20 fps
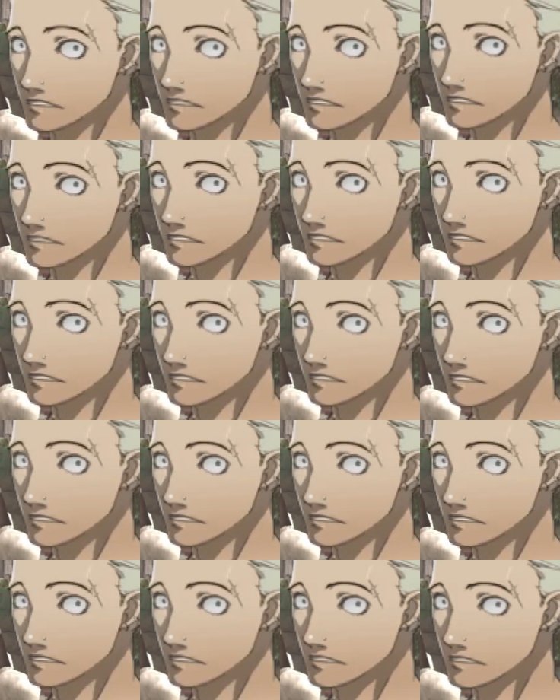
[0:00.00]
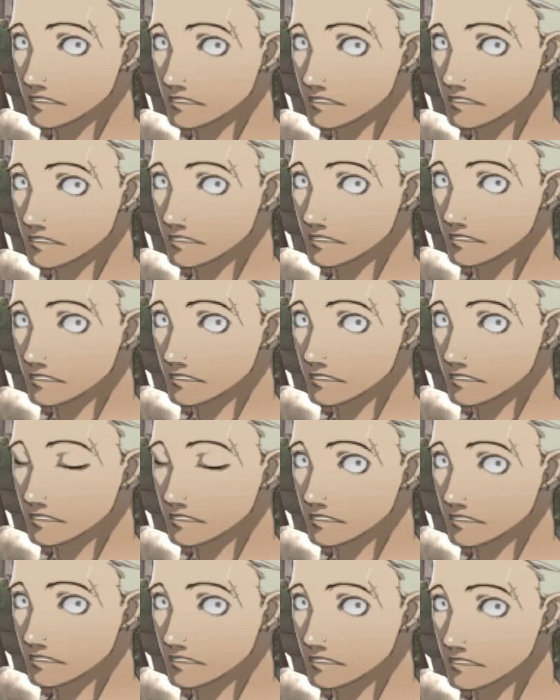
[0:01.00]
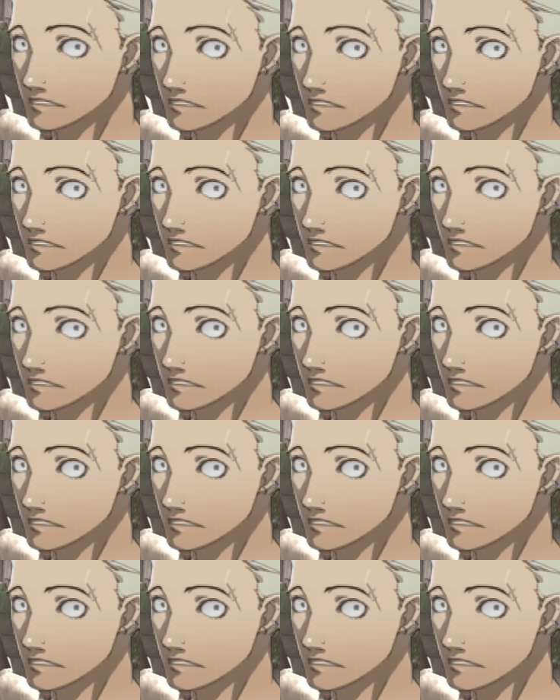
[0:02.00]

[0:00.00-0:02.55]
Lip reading: No words are spoken by the person on screen.